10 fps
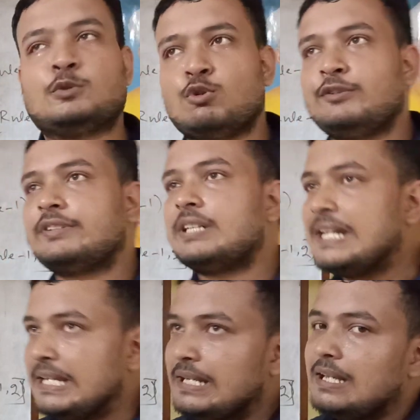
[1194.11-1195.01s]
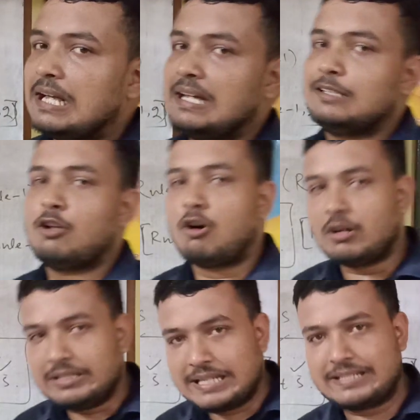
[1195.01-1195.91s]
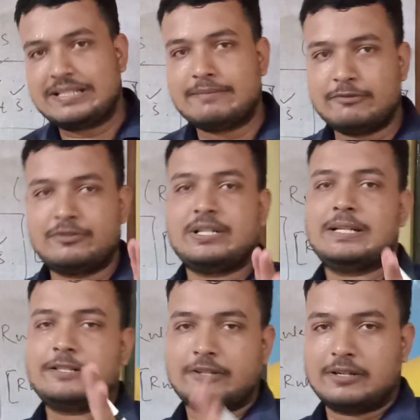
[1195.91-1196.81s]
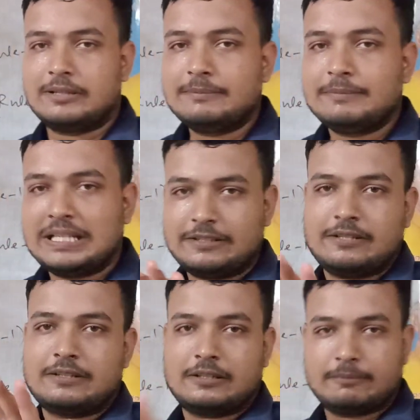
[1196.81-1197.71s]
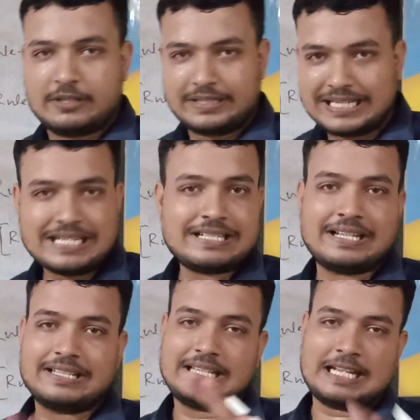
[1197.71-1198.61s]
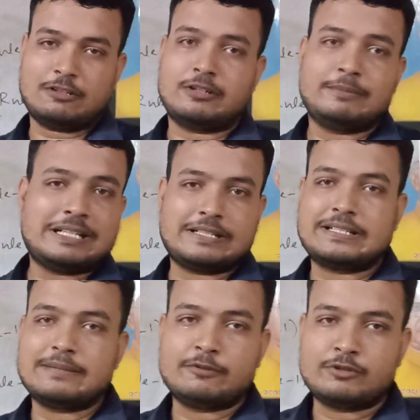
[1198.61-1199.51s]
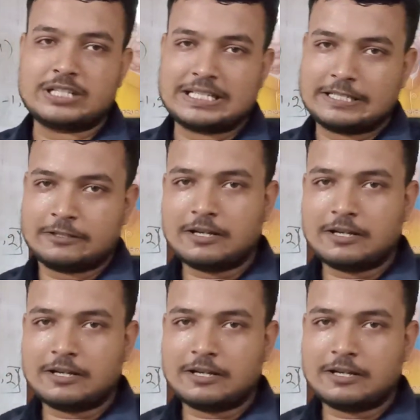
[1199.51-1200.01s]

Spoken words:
Rule 3, an undistributed term in the convertant cannot be distributed in